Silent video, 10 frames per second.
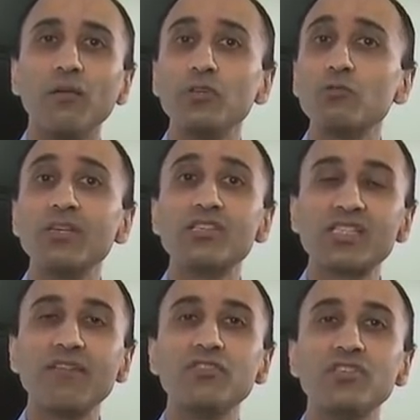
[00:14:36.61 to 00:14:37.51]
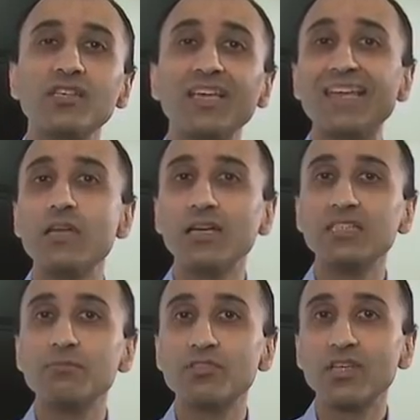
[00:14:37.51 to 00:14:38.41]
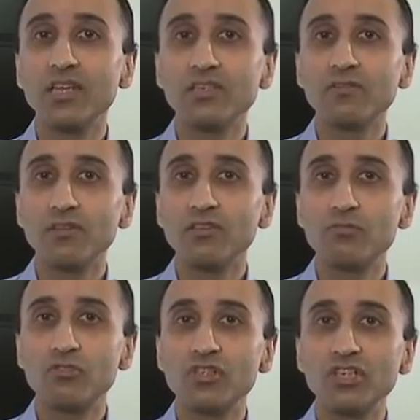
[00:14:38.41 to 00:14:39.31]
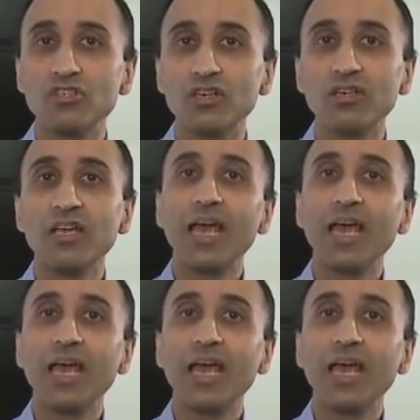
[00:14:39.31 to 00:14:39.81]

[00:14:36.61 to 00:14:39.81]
between 70 and 90% for this procedure.